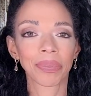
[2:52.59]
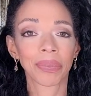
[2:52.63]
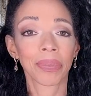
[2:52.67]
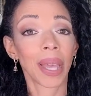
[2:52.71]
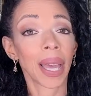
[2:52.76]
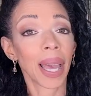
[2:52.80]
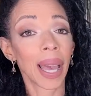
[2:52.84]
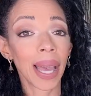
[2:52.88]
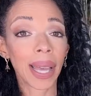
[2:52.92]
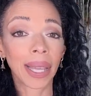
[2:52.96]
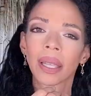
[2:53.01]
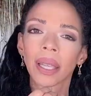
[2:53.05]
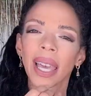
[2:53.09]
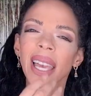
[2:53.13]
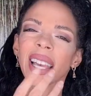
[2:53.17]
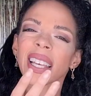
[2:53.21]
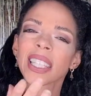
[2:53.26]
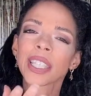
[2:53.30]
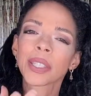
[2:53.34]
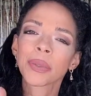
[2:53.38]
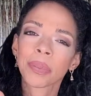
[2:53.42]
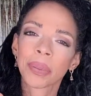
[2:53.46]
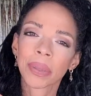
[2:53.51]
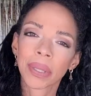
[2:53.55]
Huh?
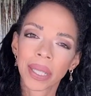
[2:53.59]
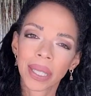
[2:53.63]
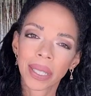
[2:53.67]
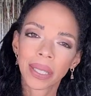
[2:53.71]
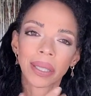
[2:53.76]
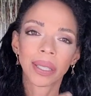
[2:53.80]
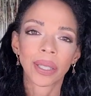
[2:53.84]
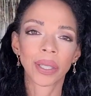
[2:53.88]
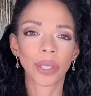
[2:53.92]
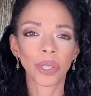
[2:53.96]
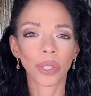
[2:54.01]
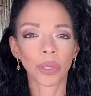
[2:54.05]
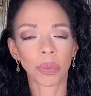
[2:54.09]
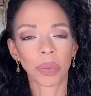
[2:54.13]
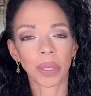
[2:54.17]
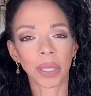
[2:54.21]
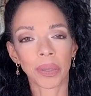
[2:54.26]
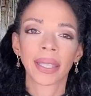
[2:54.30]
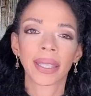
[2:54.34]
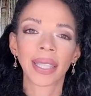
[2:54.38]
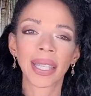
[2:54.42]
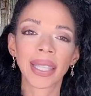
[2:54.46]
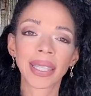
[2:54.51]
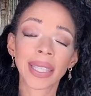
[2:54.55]
Explain this to me.
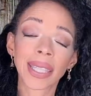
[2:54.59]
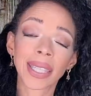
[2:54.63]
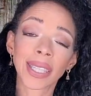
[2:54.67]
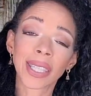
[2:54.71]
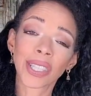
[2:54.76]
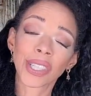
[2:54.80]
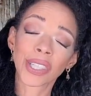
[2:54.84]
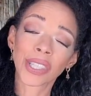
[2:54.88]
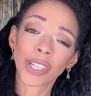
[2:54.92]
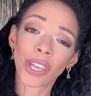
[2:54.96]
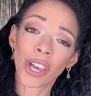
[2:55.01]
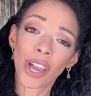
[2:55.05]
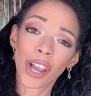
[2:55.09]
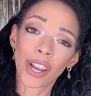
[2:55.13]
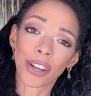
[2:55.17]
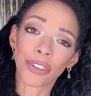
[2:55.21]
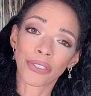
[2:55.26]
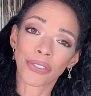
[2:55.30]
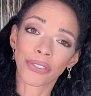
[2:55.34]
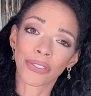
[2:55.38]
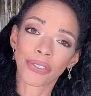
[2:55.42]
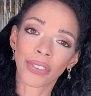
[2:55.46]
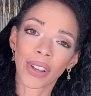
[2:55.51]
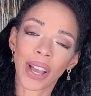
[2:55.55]
This is a
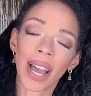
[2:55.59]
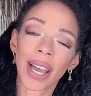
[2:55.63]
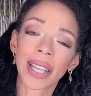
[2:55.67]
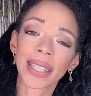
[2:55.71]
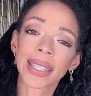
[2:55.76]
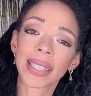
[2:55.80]
scarf, a